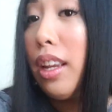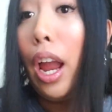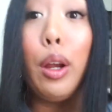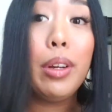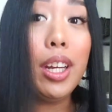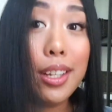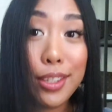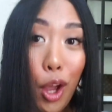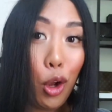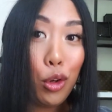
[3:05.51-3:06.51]
Irene is
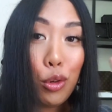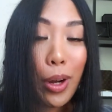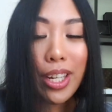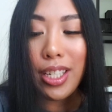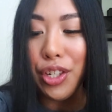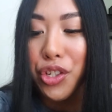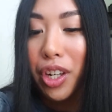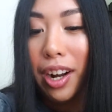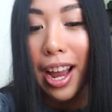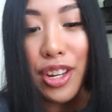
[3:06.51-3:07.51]
a great
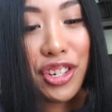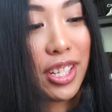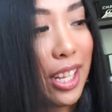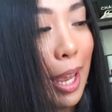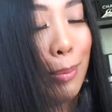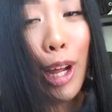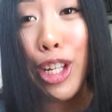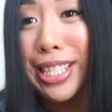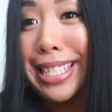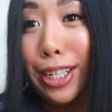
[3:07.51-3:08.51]
teacher, I just am not
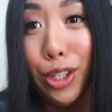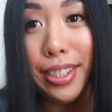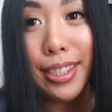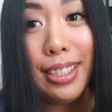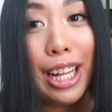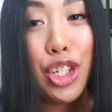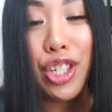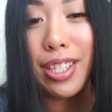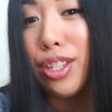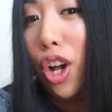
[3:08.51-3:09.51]
skilled, that's
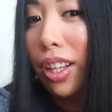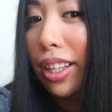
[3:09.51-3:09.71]
just all it